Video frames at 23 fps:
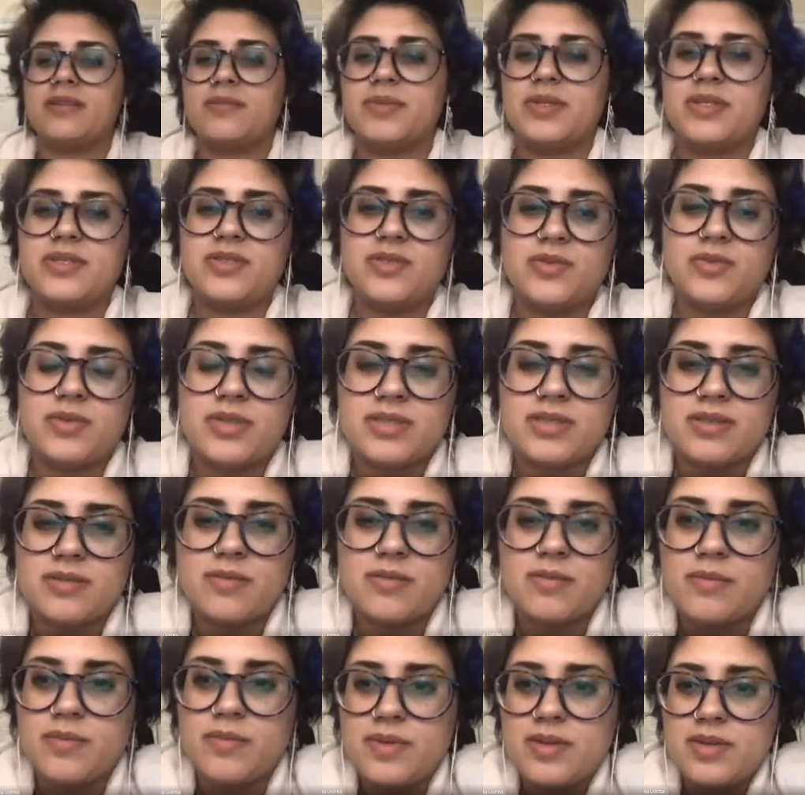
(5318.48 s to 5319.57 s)
be doing
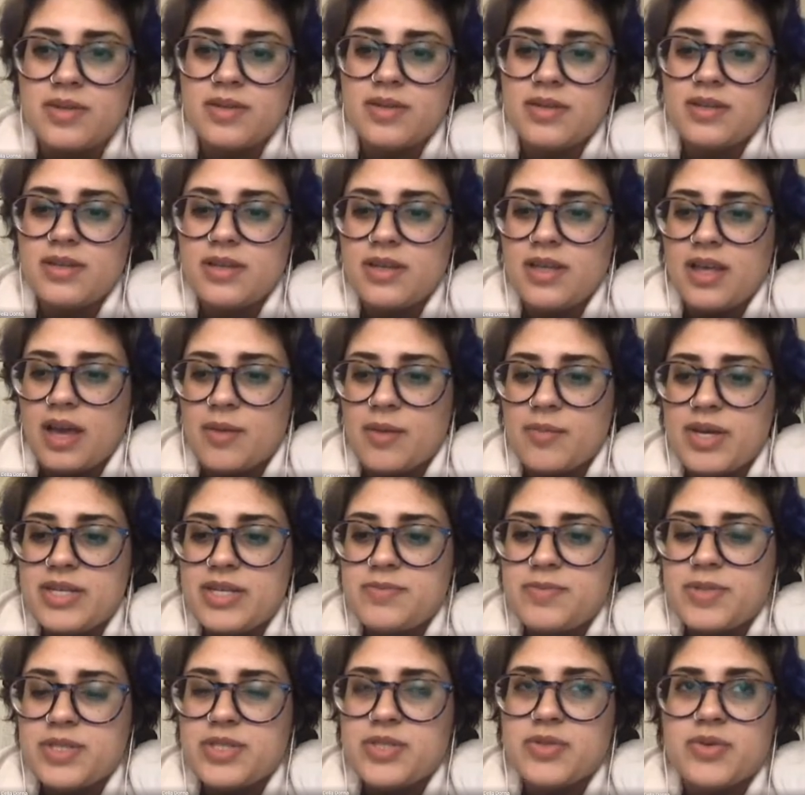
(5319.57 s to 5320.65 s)
some
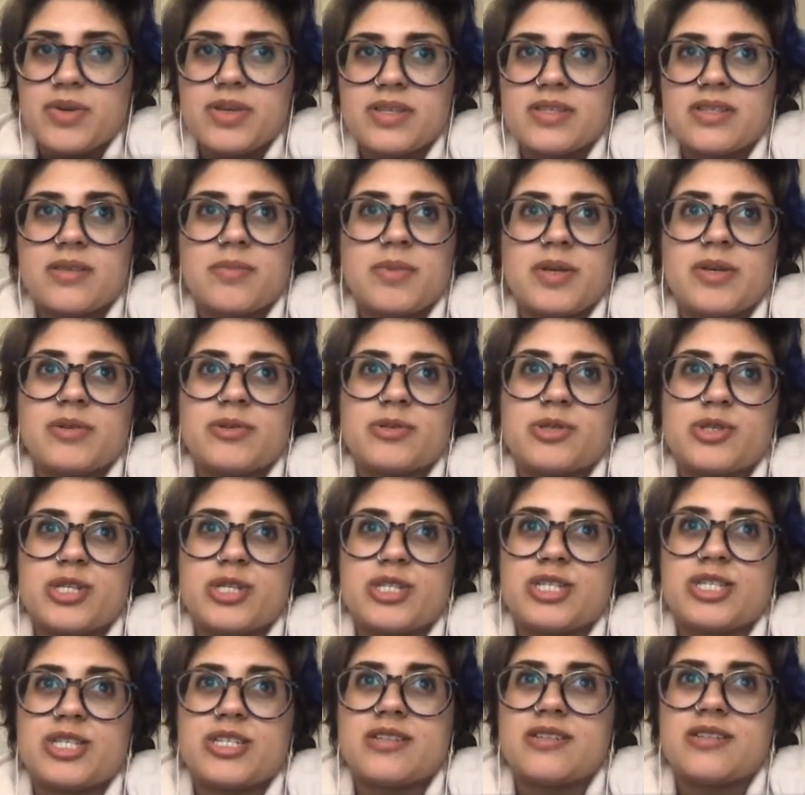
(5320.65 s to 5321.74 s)

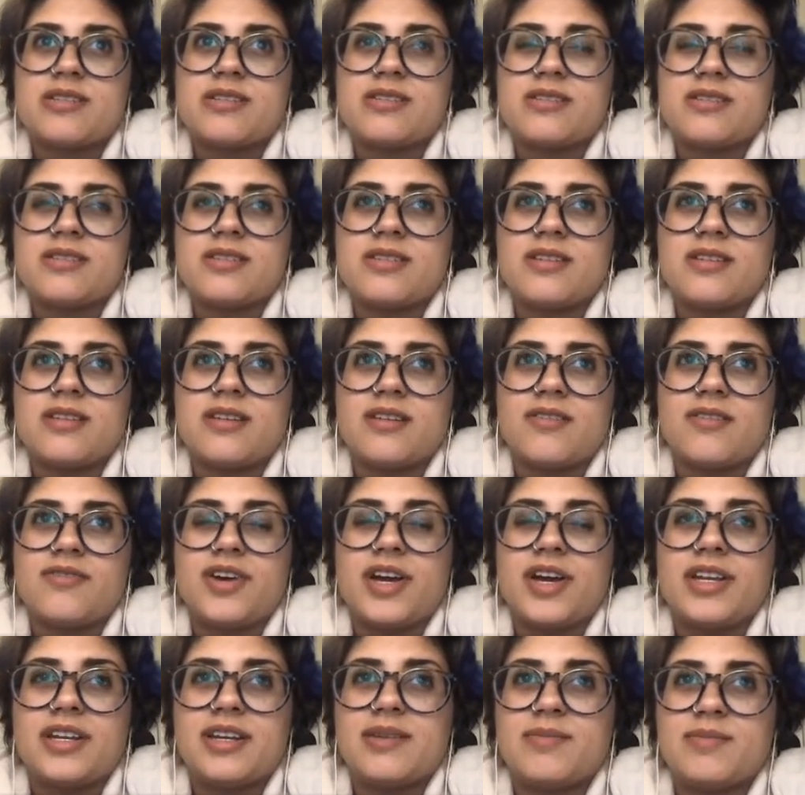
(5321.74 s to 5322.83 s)
illustrations of
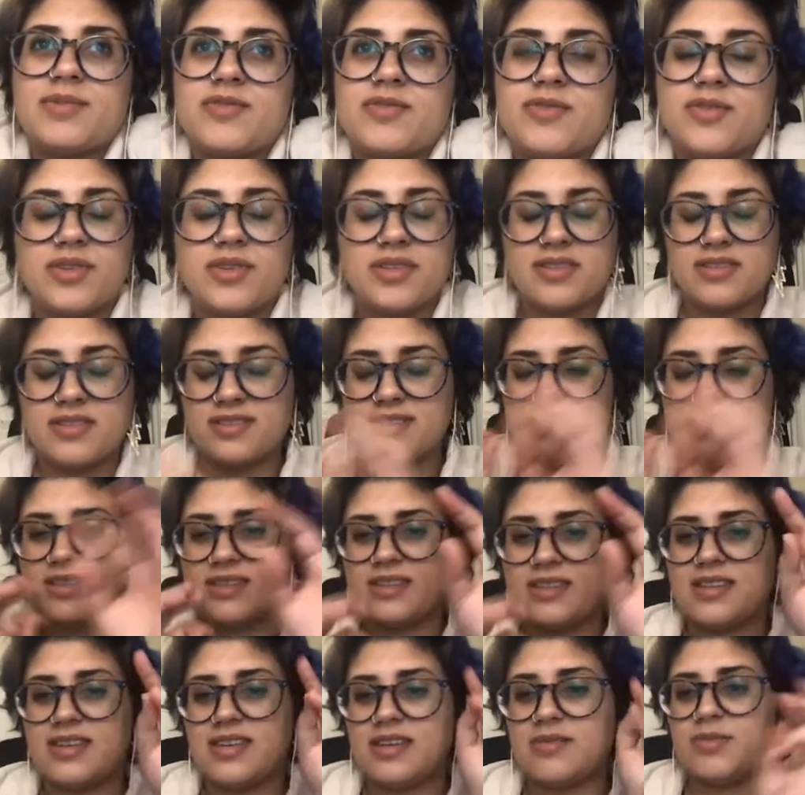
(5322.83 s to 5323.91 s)
items for
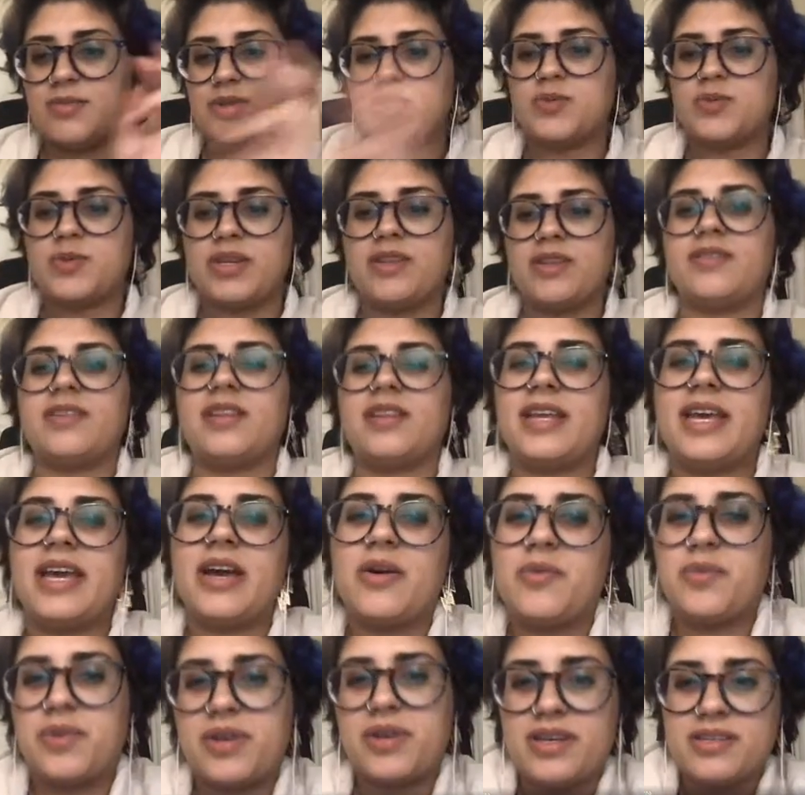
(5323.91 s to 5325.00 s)
the in between of the
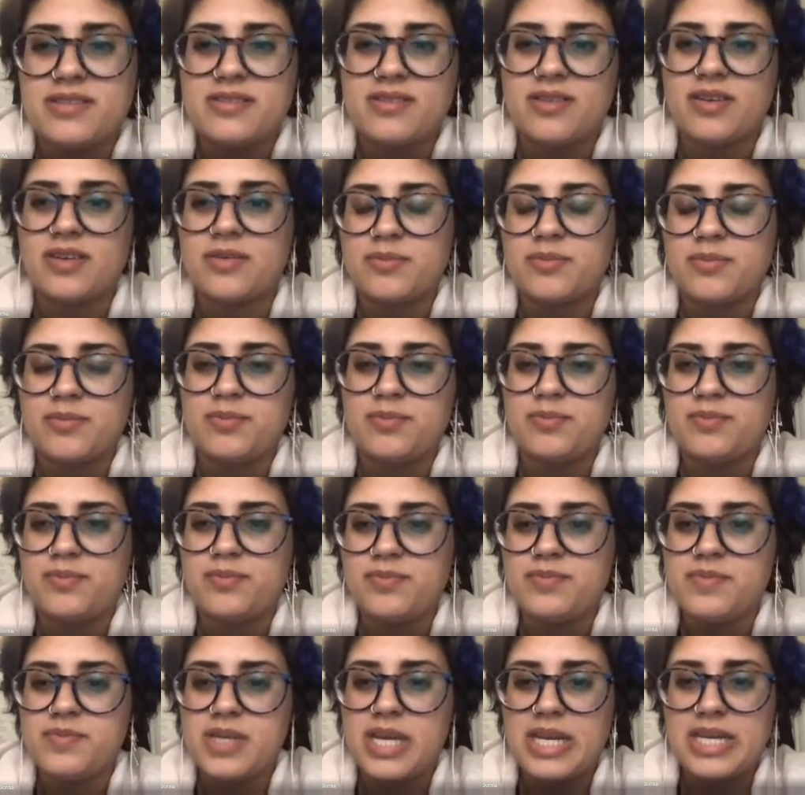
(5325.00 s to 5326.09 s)
layout when I start
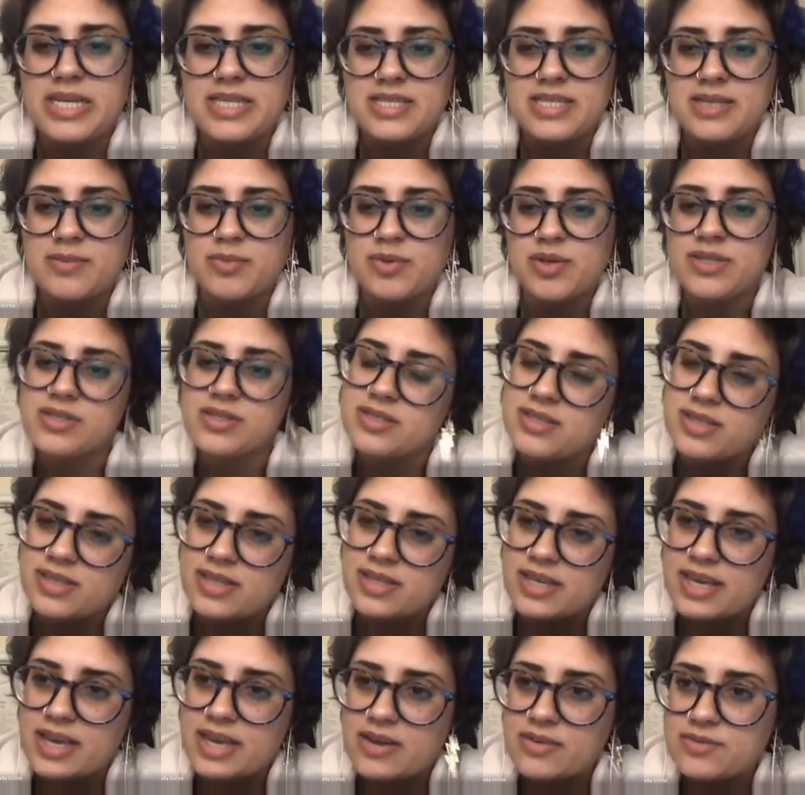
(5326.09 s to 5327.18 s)
getting deeper into the
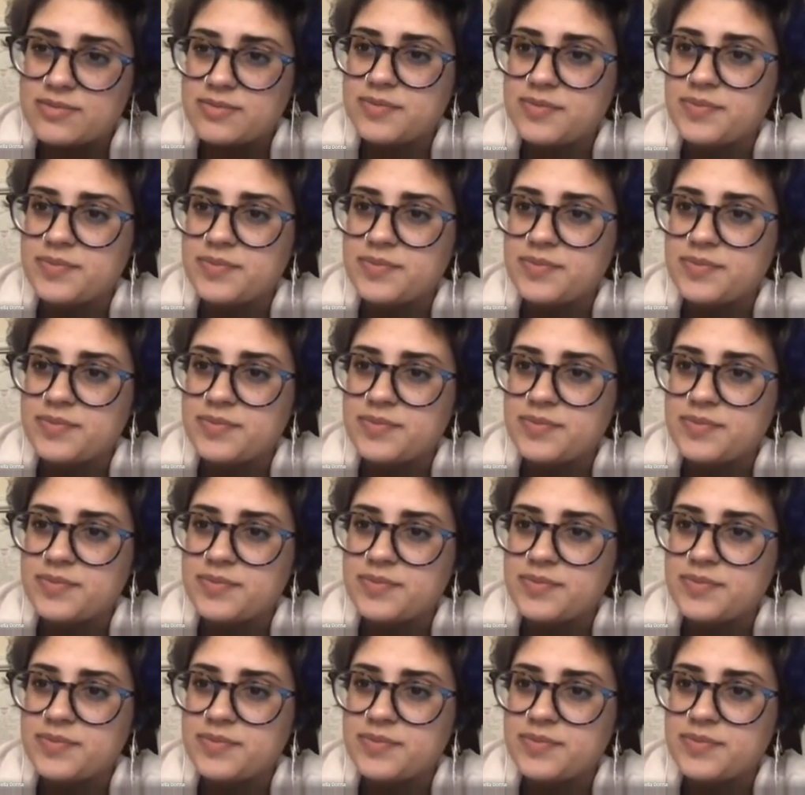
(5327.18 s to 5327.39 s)
layout.